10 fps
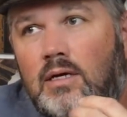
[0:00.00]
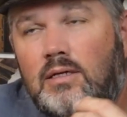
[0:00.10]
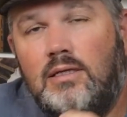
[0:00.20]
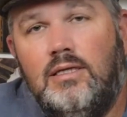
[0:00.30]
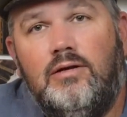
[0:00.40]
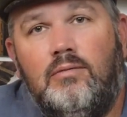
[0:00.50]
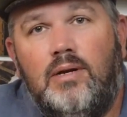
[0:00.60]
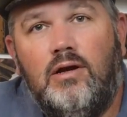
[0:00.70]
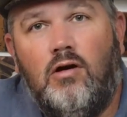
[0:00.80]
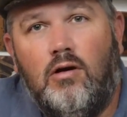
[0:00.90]
A little bit
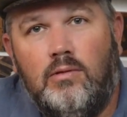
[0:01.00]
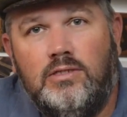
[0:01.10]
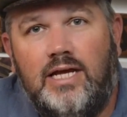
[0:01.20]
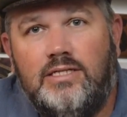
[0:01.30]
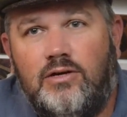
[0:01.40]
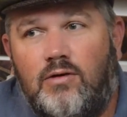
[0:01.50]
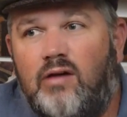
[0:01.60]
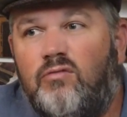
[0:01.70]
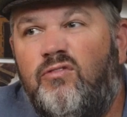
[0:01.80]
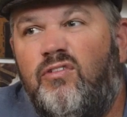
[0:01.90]
of caramel dancing
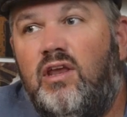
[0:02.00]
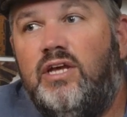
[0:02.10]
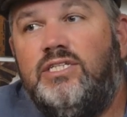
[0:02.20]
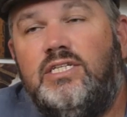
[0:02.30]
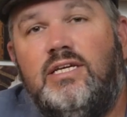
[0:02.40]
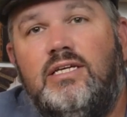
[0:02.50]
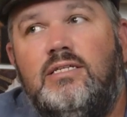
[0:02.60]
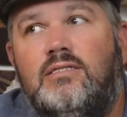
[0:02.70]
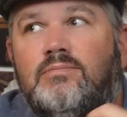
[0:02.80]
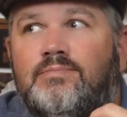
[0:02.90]
around. Finish
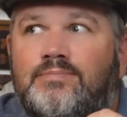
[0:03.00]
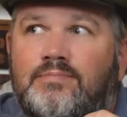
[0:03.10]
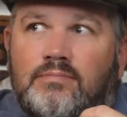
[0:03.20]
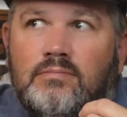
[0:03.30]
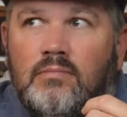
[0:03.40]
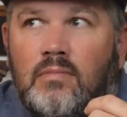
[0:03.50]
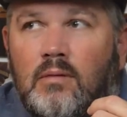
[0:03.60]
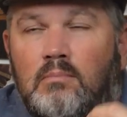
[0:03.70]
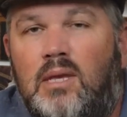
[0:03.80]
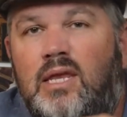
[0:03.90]
is
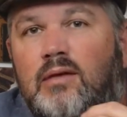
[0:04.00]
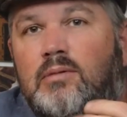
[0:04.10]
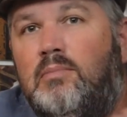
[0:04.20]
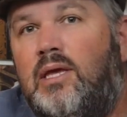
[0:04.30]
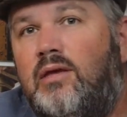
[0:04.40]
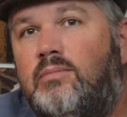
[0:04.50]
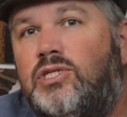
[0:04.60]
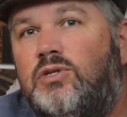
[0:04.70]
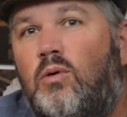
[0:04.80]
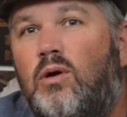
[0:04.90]
medium to medium
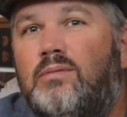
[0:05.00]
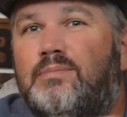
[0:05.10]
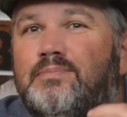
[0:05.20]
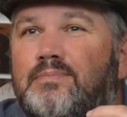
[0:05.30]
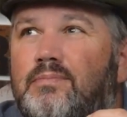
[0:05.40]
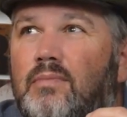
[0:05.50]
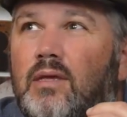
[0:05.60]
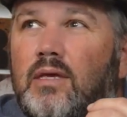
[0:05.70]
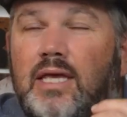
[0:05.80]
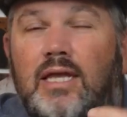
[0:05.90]
short,
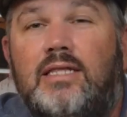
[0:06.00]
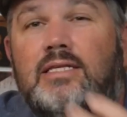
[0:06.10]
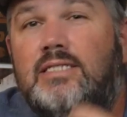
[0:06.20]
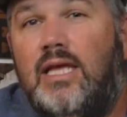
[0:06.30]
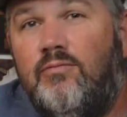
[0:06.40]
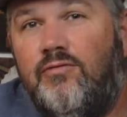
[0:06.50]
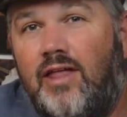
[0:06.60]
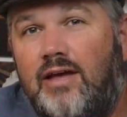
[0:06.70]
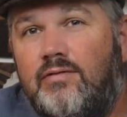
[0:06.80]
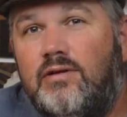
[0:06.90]
getting the same
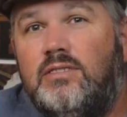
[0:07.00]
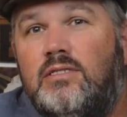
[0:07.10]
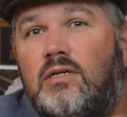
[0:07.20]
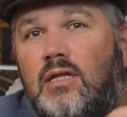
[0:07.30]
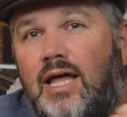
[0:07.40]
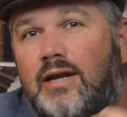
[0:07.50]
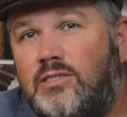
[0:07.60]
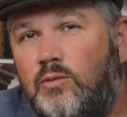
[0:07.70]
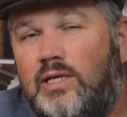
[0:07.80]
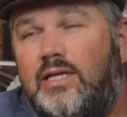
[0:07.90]
flavors, a lot of
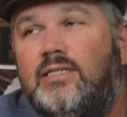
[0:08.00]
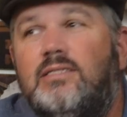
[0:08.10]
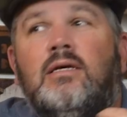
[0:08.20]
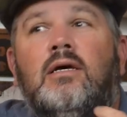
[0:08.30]
sweetness,